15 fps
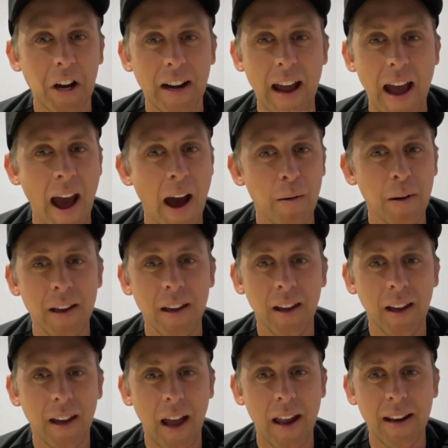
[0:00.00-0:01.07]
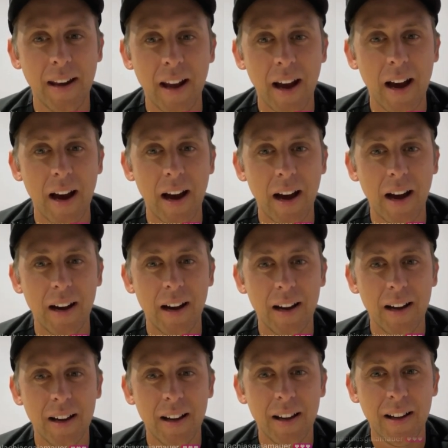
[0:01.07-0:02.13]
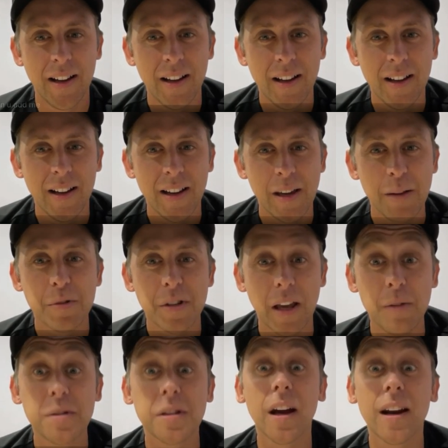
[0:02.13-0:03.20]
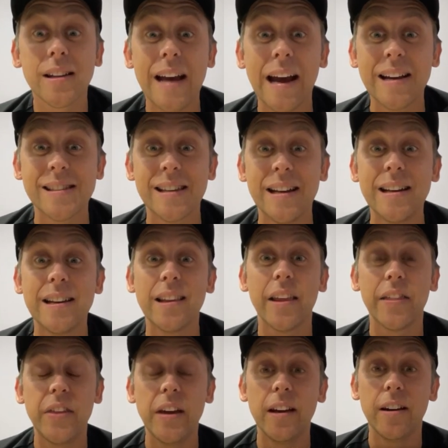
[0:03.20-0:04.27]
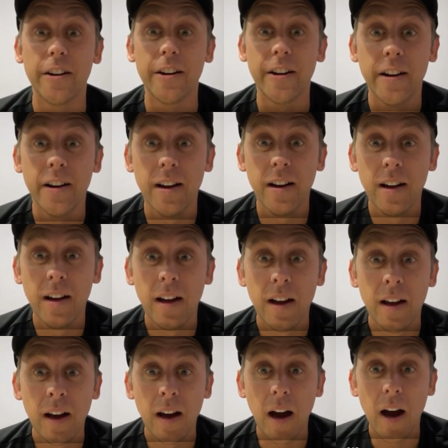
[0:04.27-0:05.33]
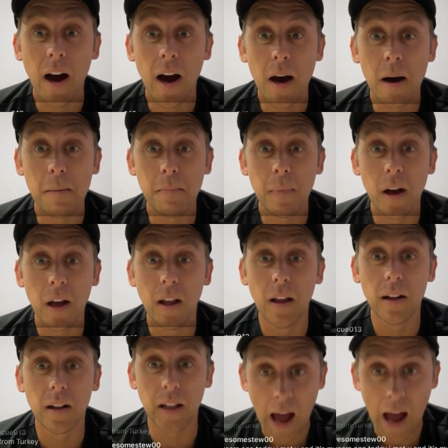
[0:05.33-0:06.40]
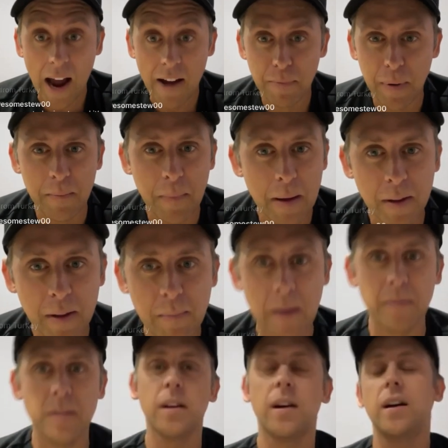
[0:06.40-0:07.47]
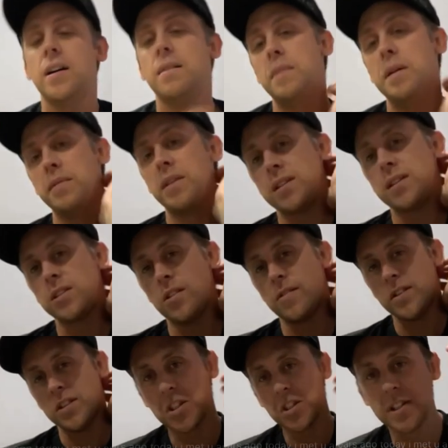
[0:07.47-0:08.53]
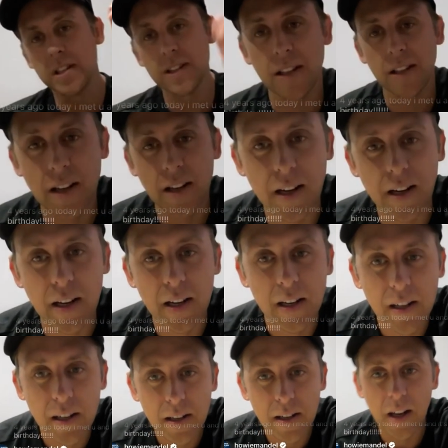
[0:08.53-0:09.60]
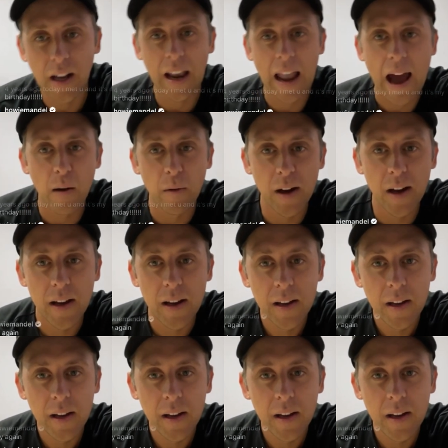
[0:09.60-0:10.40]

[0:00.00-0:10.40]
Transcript: to Howie, and he was gonna take us into the theater live, but maybe the service just isn't gonna allow it.